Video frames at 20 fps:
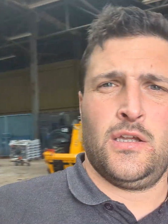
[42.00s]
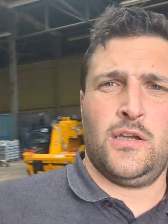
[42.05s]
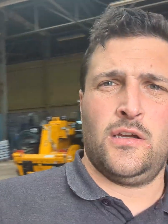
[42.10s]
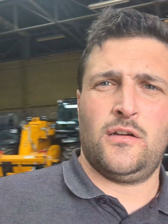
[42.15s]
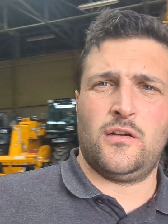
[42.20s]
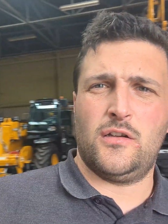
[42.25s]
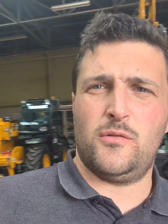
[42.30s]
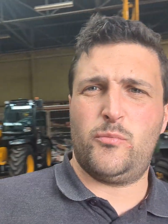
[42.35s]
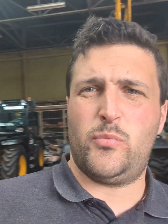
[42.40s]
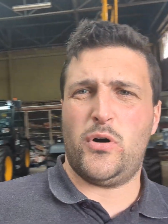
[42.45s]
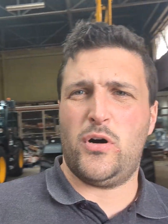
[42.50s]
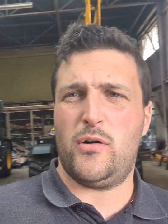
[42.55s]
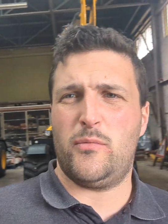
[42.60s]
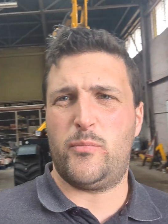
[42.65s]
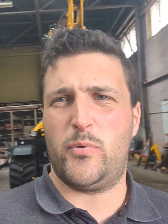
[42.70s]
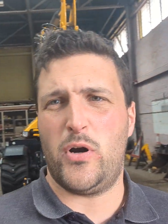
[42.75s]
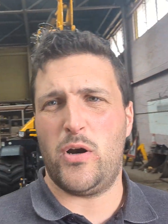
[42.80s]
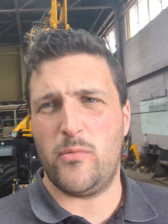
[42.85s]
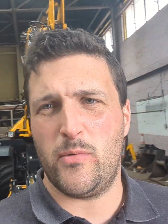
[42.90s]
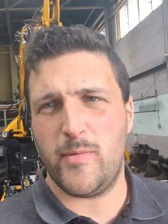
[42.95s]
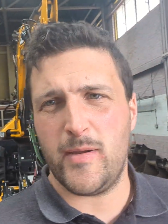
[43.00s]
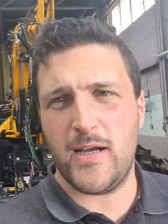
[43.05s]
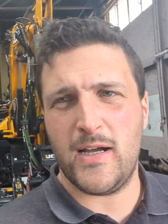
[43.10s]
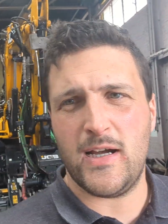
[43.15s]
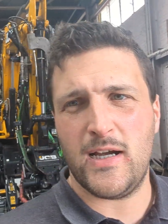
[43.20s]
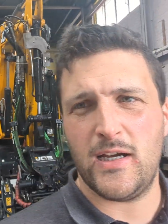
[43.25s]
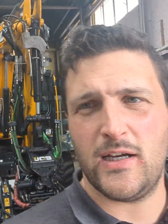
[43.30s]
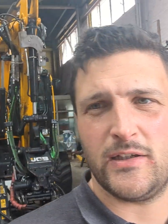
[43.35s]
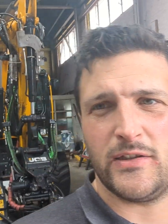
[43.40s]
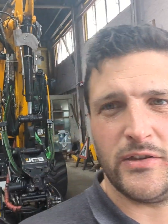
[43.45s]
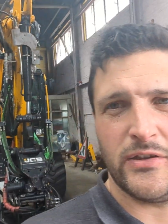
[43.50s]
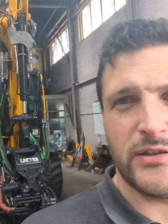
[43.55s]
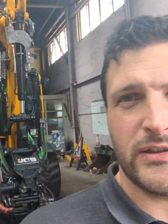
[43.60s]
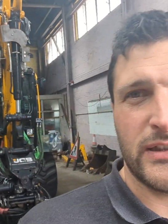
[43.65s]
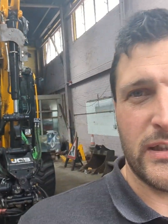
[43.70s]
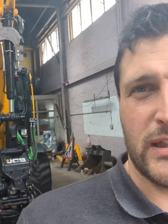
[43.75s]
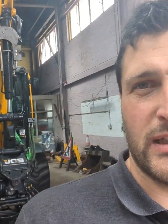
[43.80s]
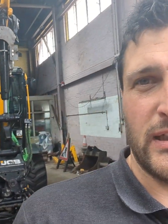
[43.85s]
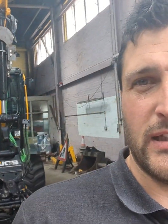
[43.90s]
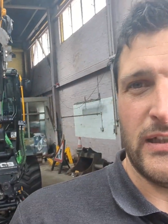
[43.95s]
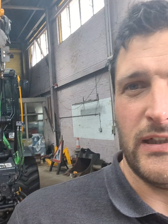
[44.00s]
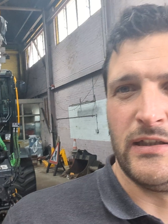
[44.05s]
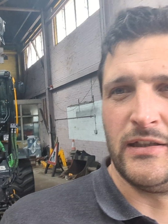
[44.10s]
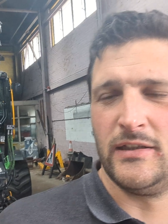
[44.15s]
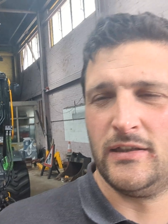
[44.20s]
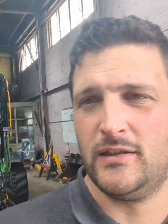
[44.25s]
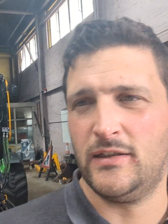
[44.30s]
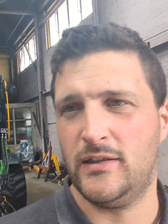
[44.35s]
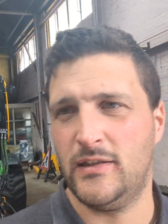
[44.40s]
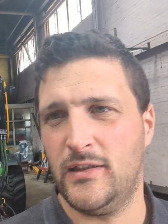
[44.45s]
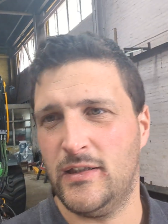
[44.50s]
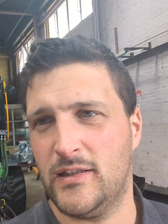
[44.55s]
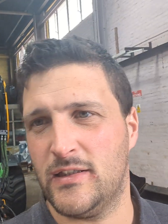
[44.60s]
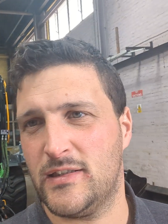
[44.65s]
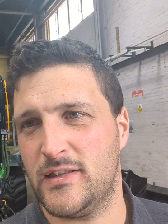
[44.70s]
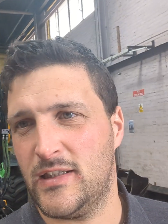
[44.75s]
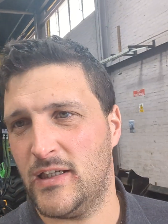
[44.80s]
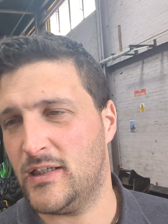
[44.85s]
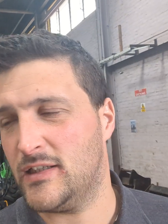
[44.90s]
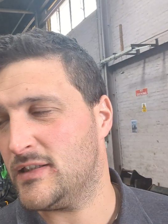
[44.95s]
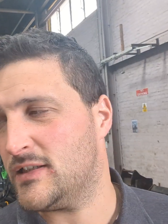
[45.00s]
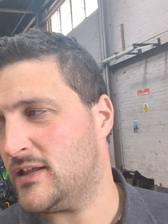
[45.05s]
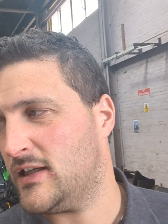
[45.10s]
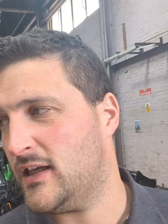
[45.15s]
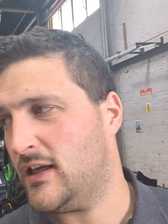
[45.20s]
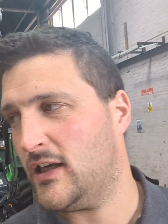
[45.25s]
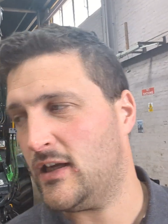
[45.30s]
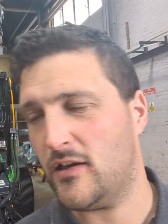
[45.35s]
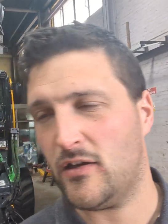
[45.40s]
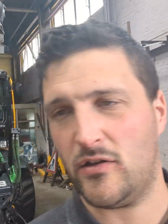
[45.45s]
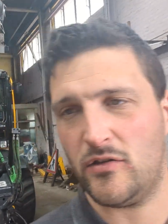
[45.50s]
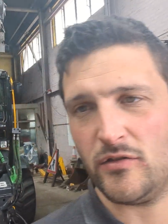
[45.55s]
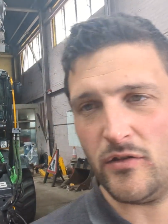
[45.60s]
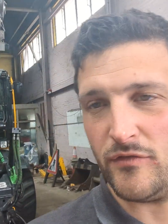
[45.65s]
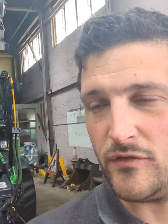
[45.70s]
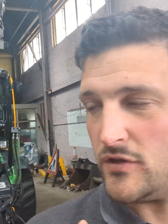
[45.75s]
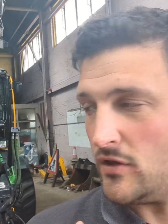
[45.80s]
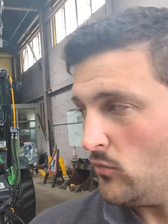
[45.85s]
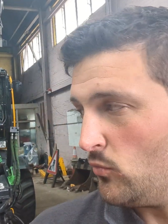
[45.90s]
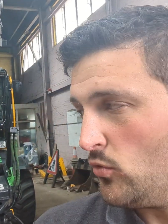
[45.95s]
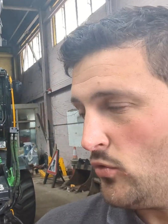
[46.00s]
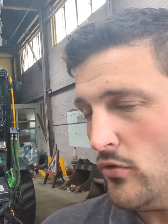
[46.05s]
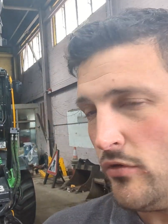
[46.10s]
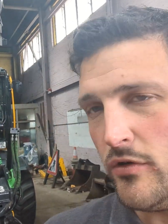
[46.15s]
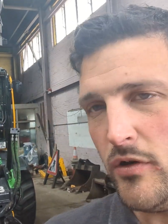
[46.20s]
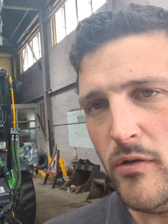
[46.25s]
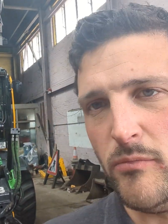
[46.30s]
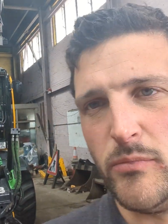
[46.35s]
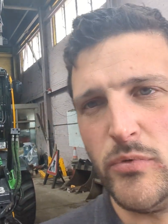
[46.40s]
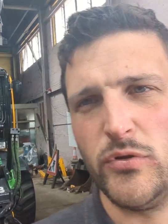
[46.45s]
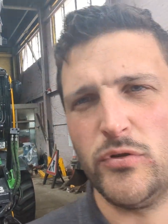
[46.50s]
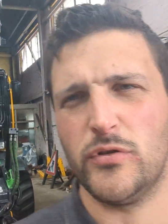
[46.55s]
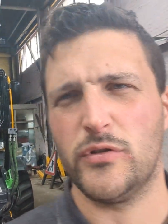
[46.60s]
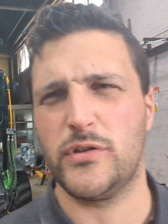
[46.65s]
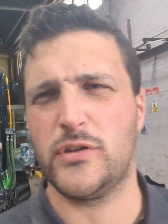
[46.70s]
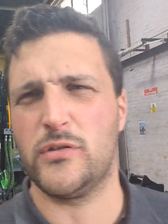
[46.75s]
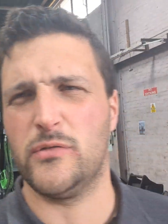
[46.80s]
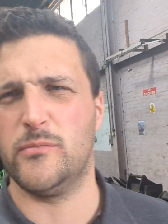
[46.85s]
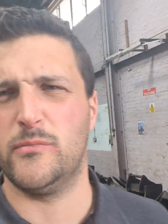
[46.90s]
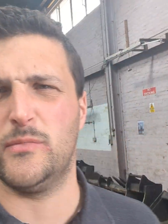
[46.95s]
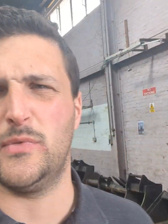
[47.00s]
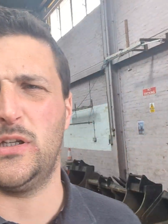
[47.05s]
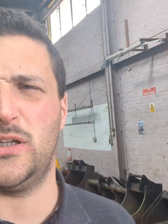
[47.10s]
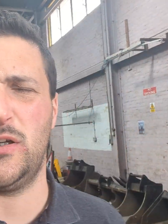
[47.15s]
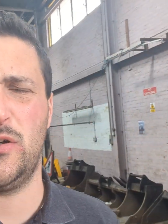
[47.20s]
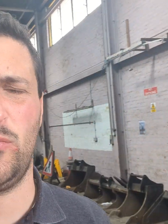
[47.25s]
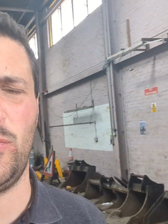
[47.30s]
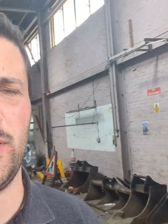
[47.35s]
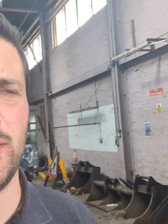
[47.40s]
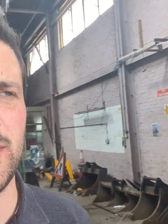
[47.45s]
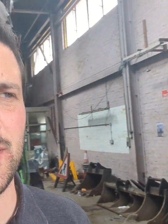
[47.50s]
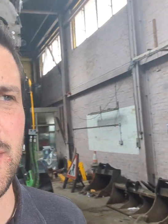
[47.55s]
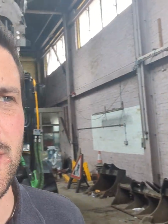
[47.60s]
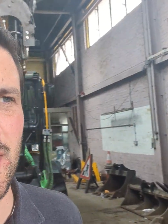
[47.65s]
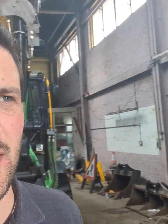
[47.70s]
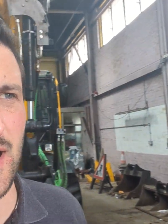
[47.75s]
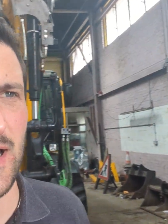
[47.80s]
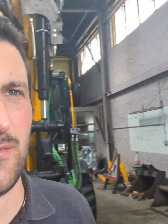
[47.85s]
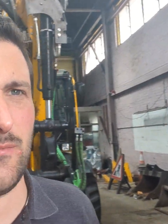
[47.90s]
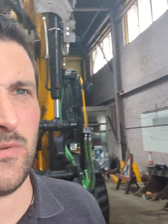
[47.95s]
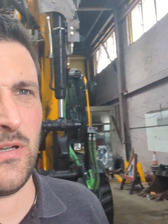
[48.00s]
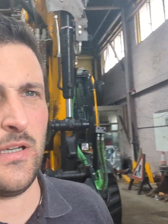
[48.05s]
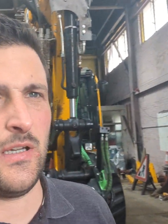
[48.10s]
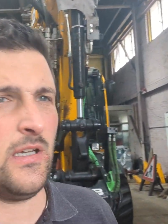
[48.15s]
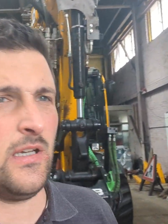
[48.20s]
Got the Pottle Pro behind us. That stays in here because obviously the water on board come winter time.